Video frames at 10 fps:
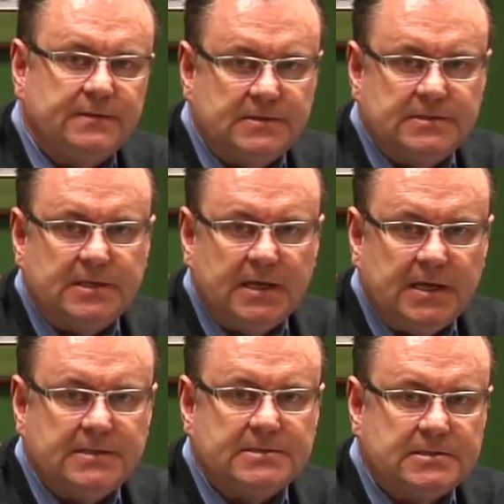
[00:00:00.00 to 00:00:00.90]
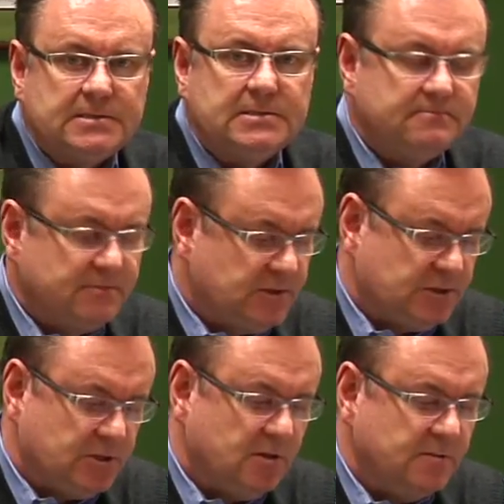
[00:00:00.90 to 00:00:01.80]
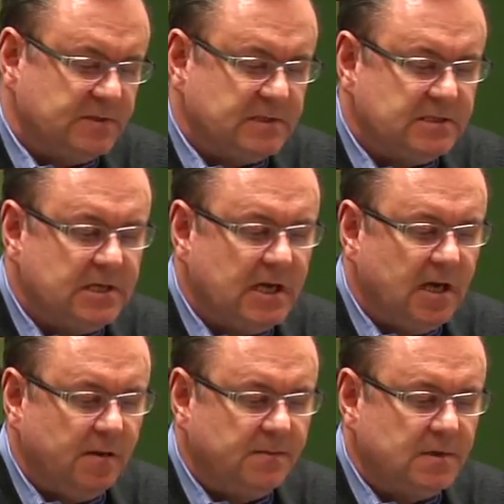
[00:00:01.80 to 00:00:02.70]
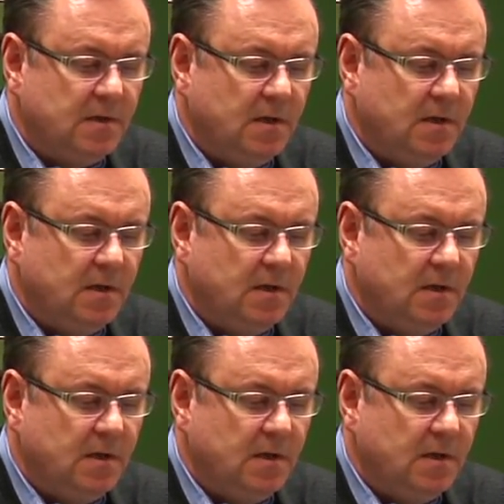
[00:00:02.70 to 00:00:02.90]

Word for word: in today's terms and times.